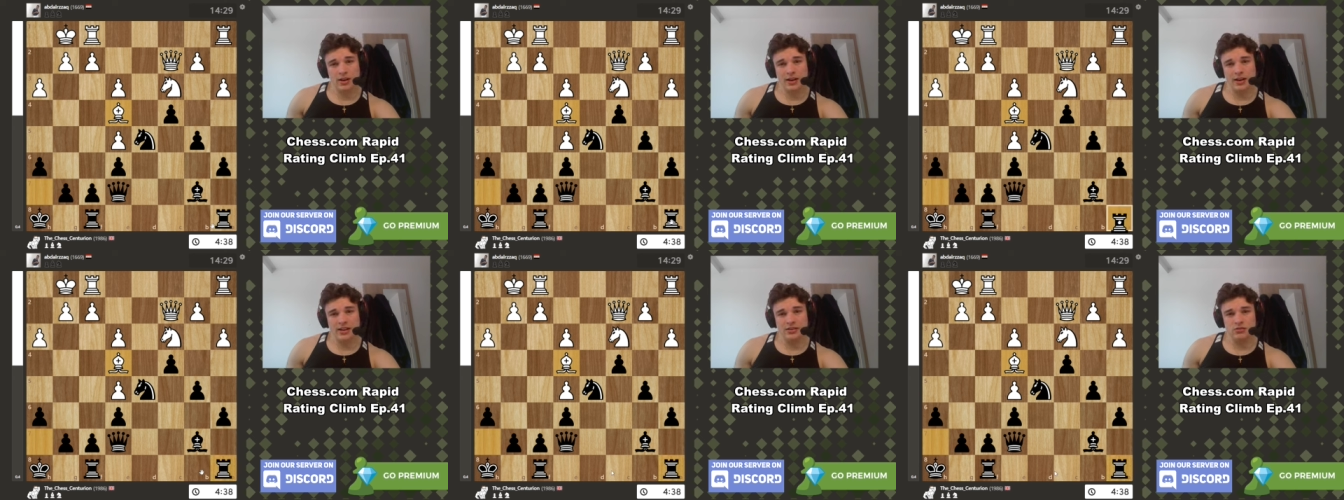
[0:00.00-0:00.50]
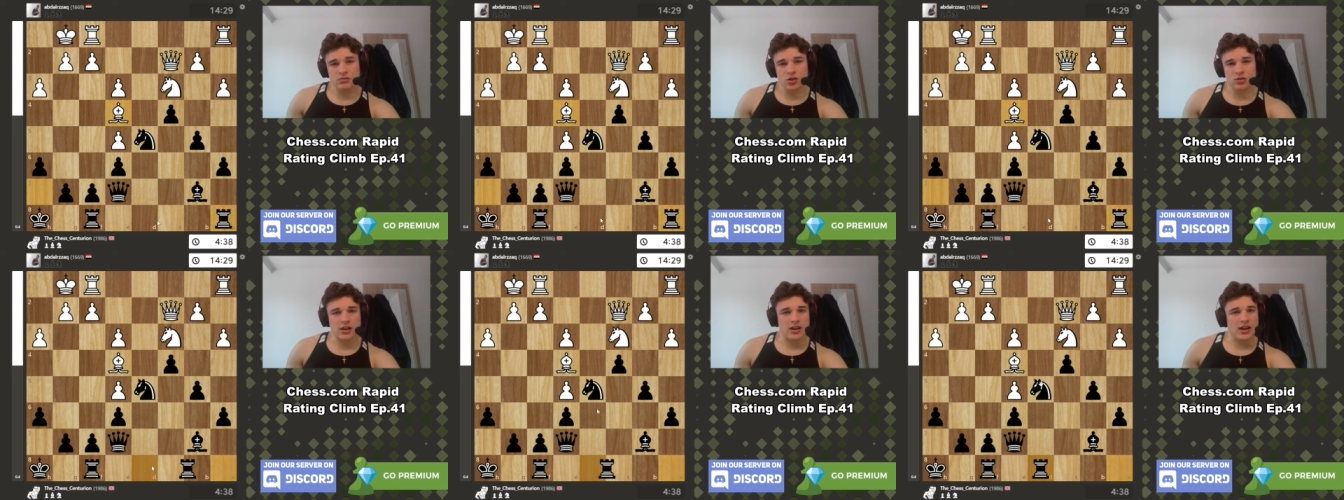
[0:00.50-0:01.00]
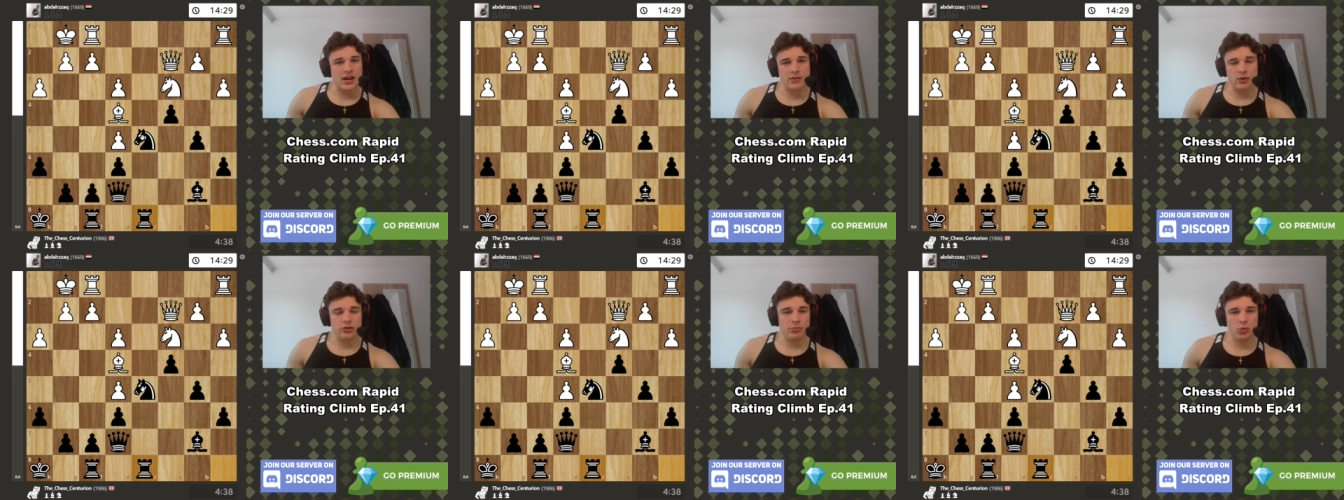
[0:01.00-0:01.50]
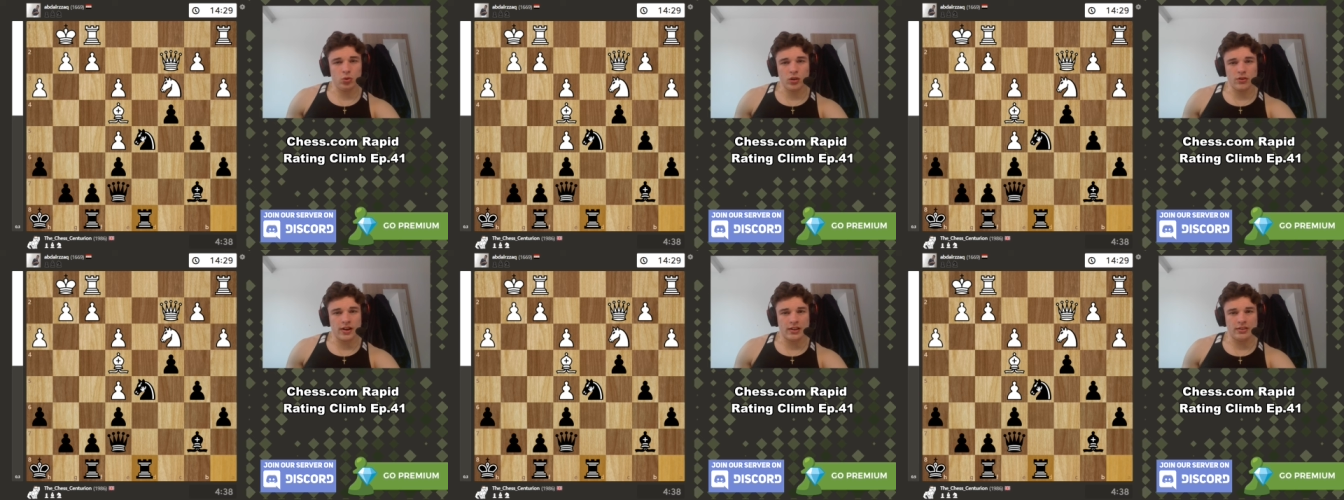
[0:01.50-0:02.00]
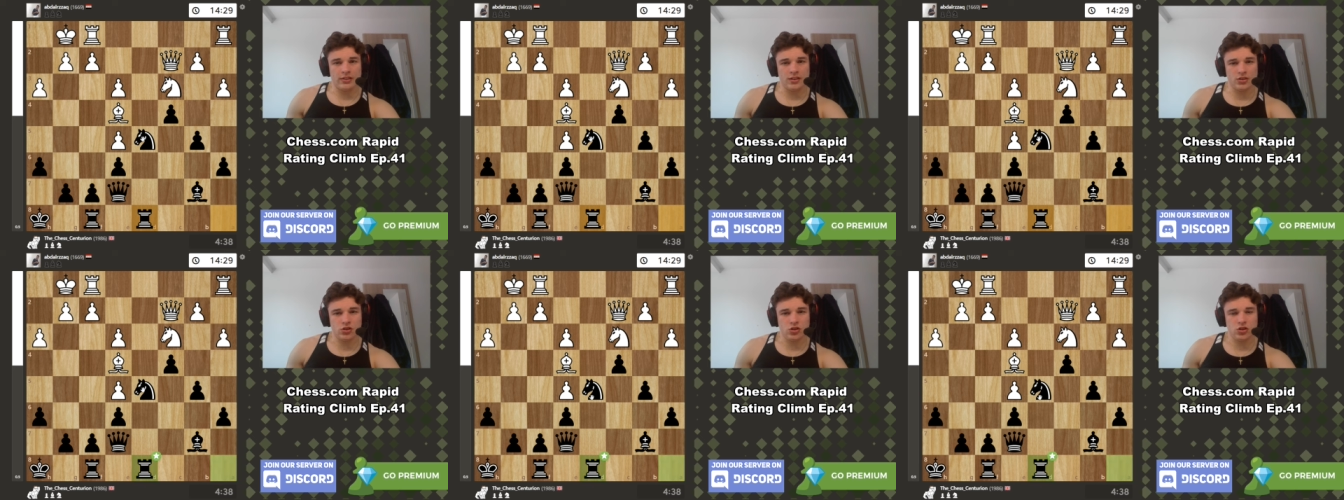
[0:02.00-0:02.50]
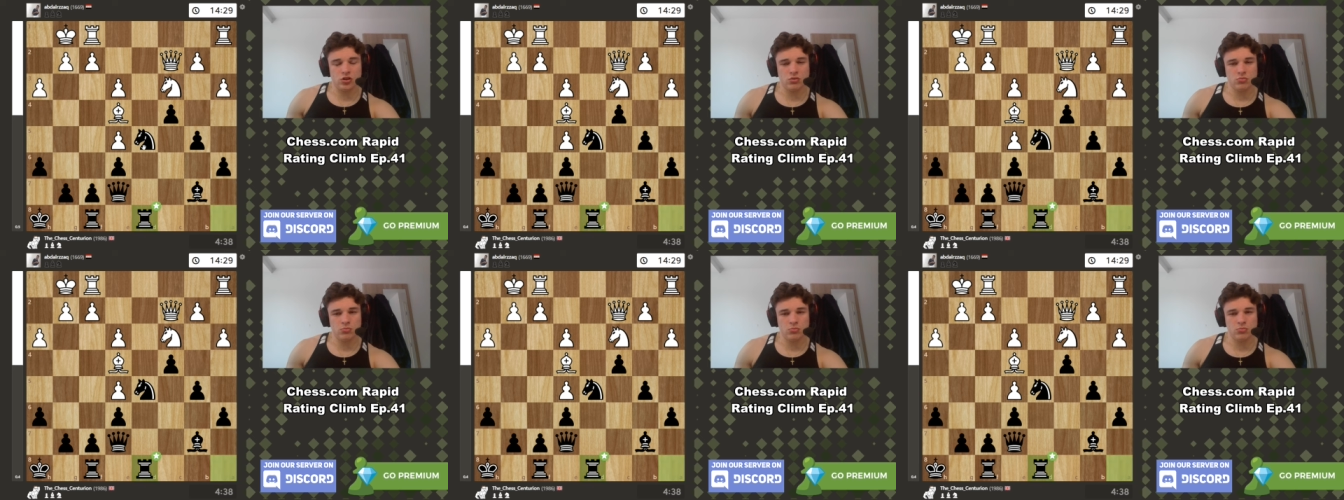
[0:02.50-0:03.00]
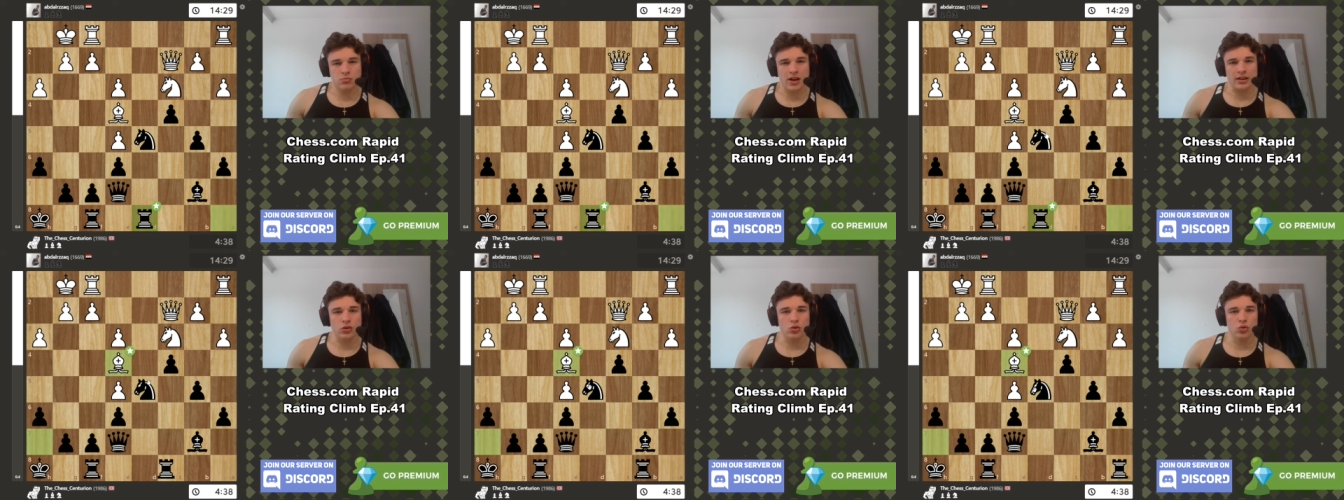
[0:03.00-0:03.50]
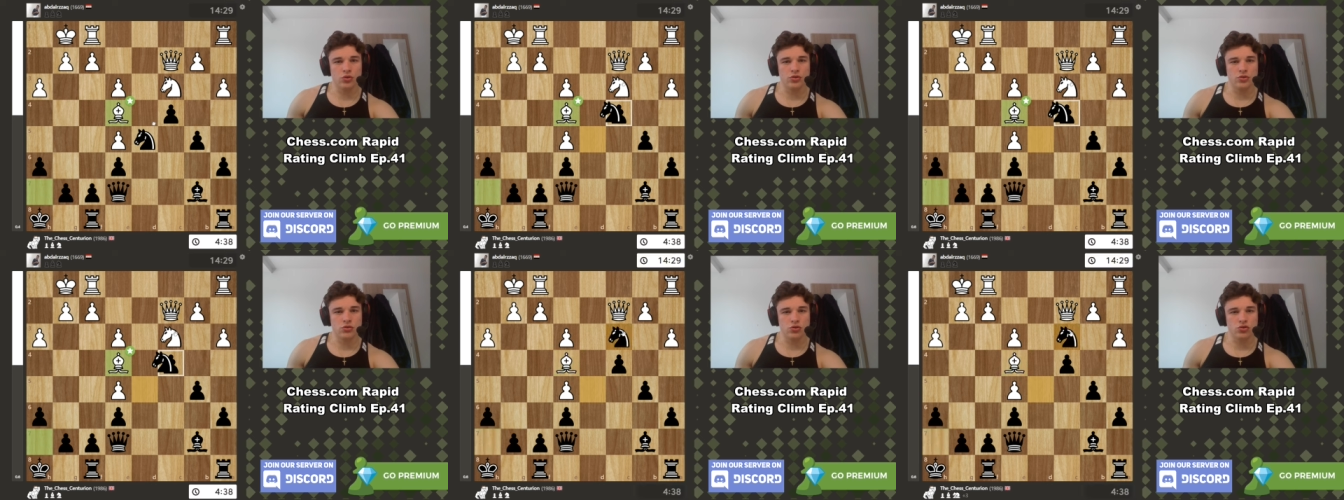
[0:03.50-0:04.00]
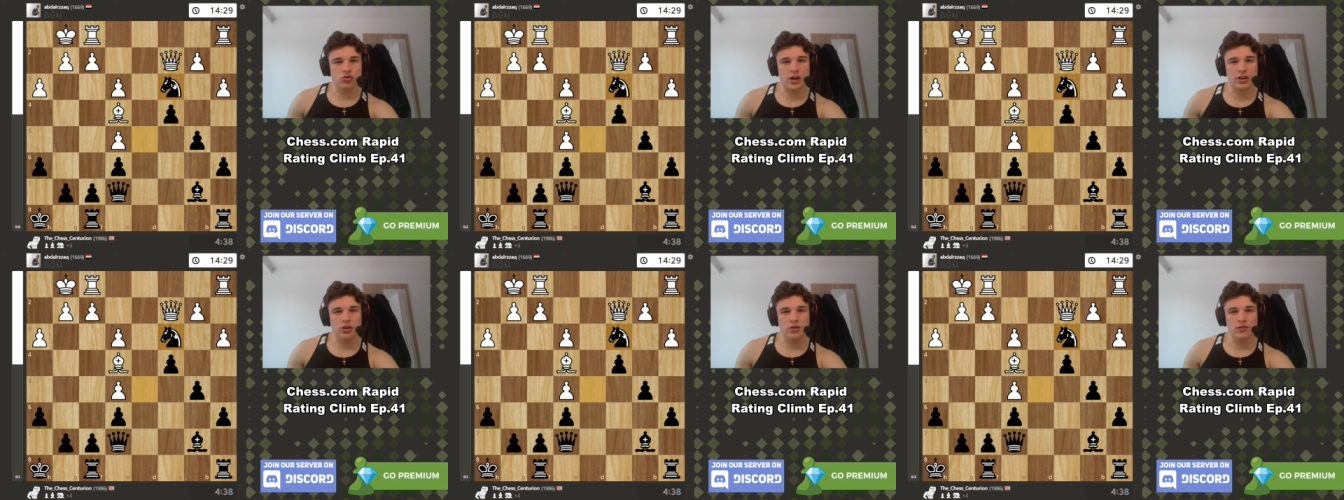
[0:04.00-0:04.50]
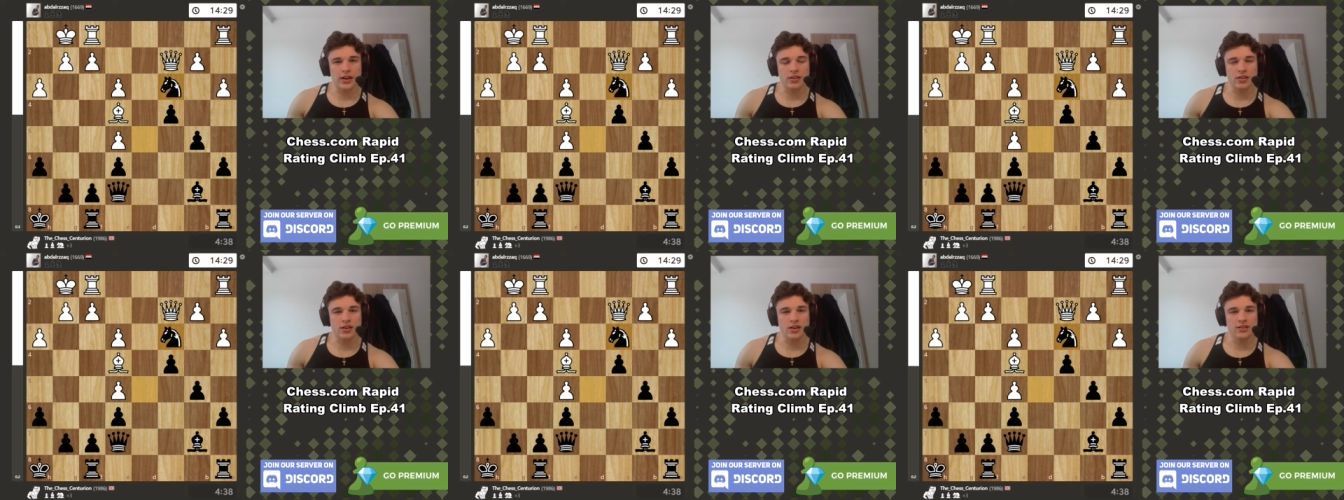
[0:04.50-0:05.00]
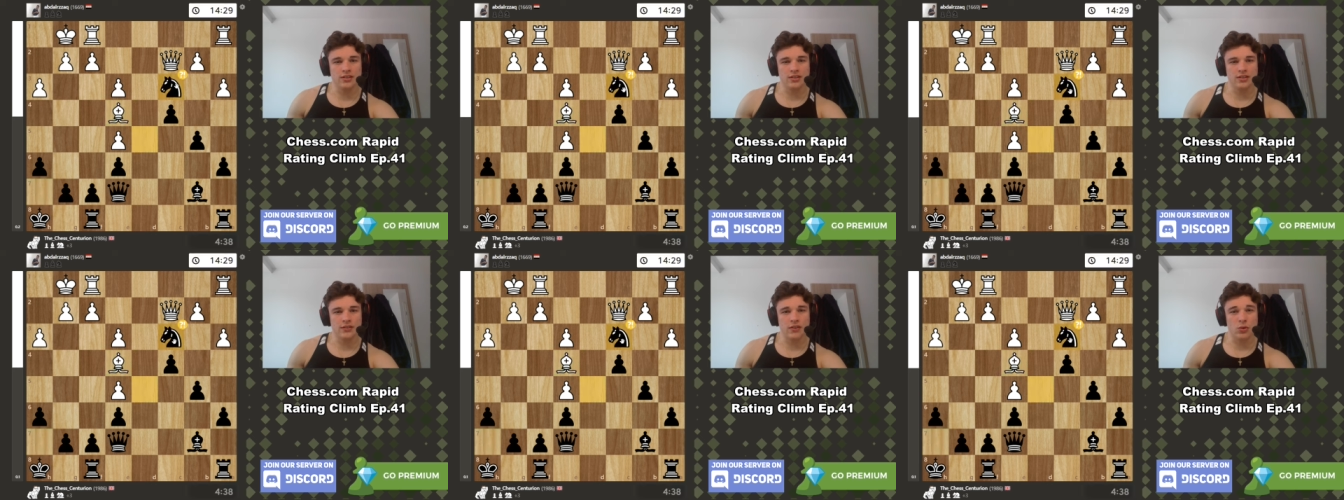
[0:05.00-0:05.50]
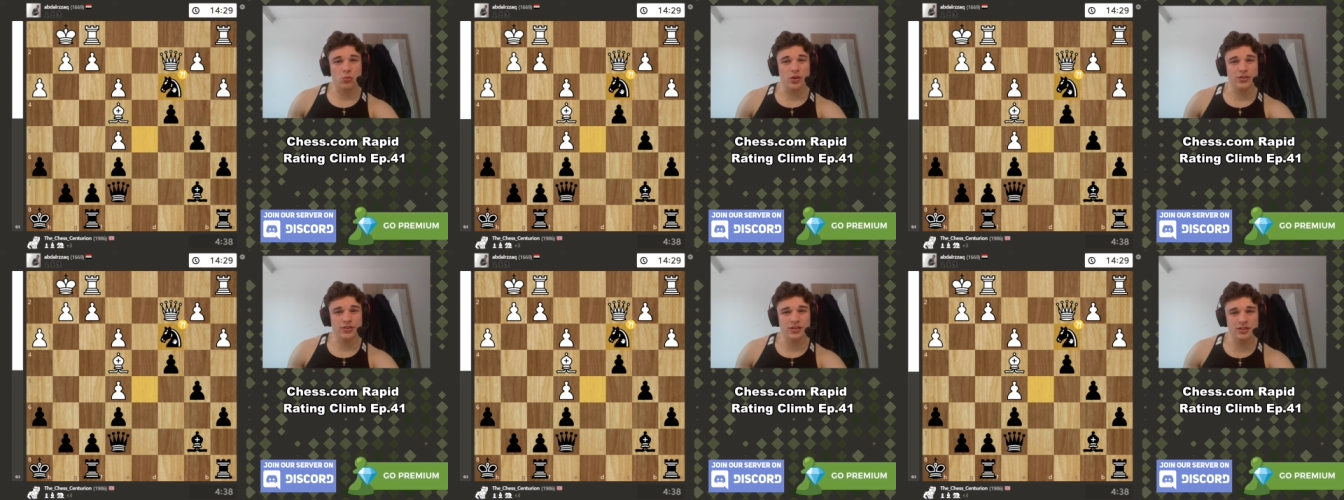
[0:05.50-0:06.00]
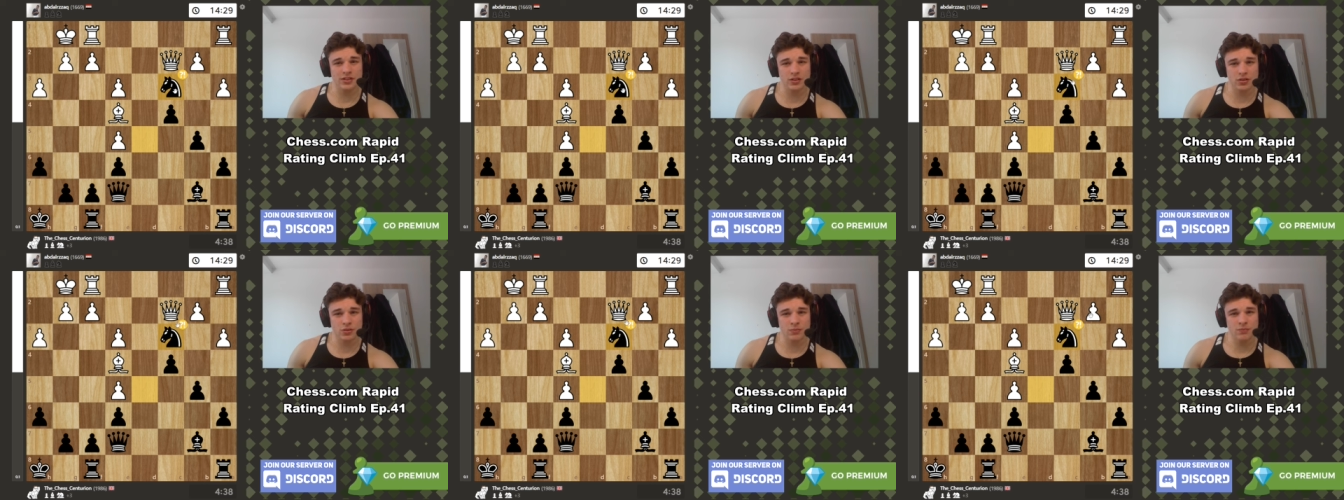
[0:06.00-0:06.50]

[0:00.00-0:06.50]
And okay, I have a small advantage. I could just trade off like this if I wanted to.